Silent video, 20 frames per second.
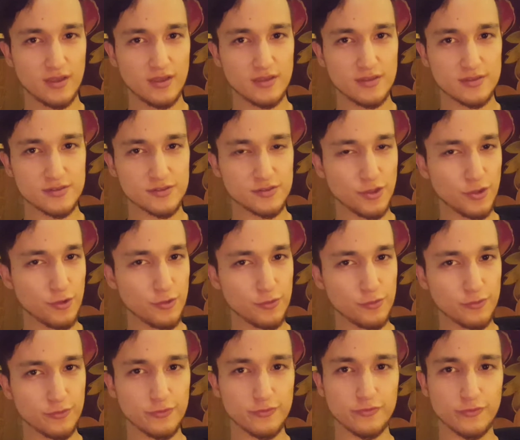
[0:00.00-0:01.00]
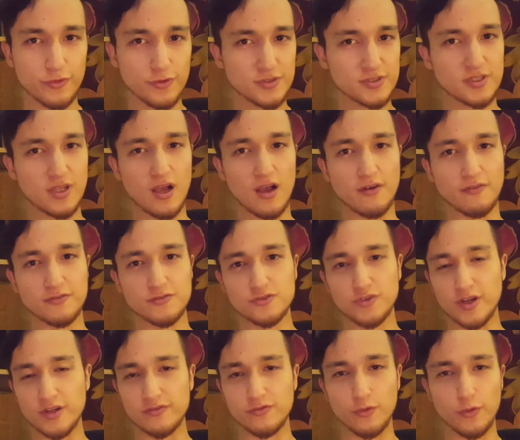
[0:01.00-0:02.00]
So first off,
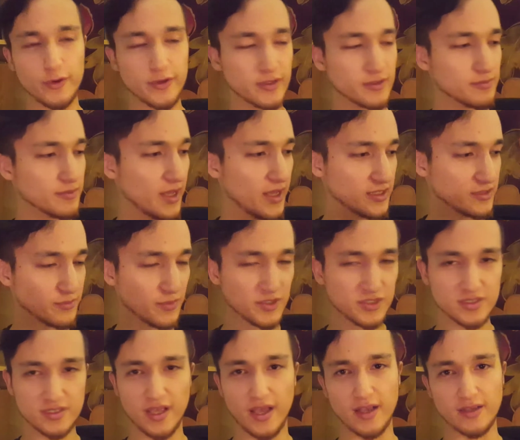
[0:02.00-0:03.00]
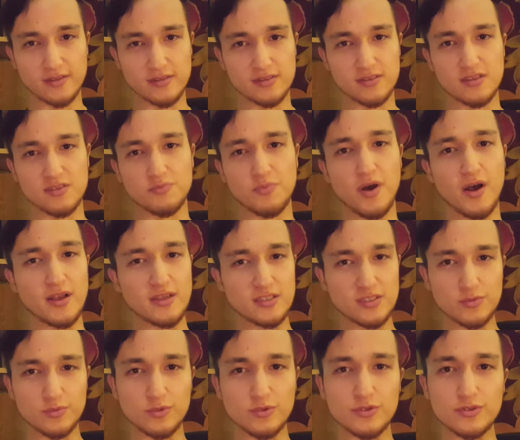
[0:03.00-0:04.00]
try to avoid as much taxes as
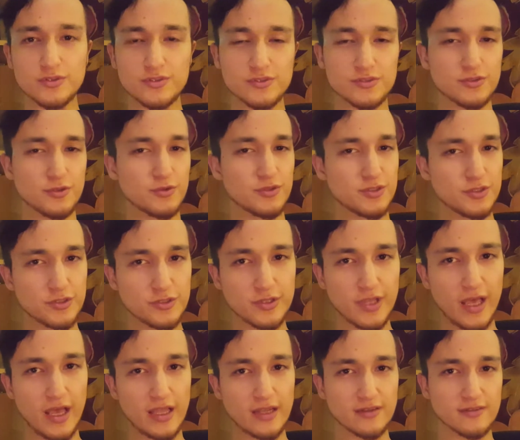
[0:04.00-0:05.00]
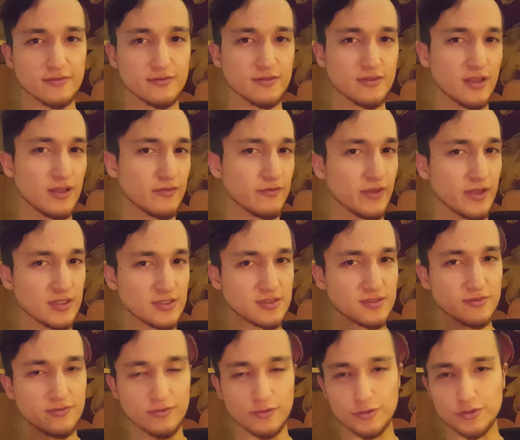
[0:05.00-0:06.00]
possible. So to do that, invest
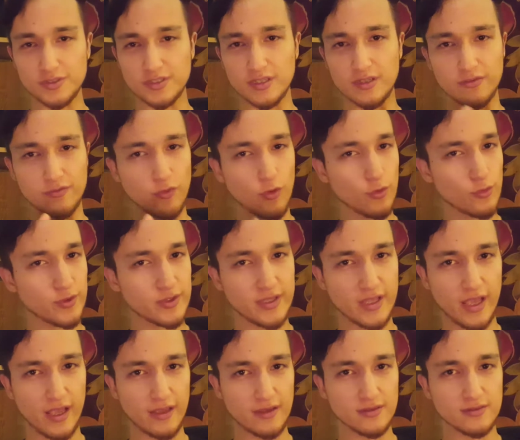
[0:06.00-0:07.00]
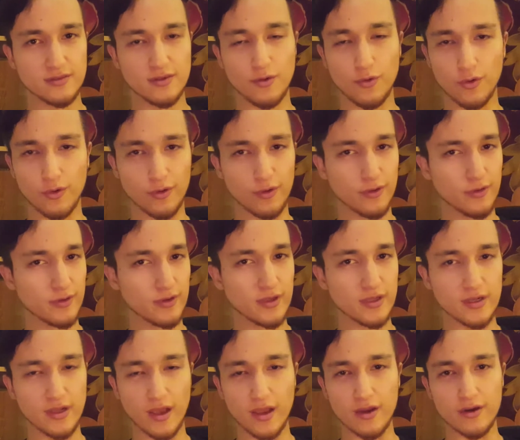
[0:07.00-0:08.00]
first in a 401k or
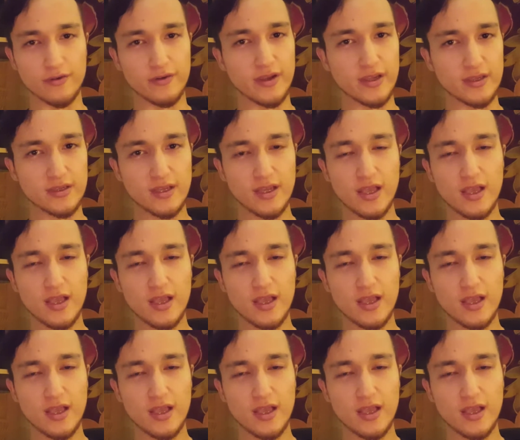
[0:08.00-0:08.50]
an IRA.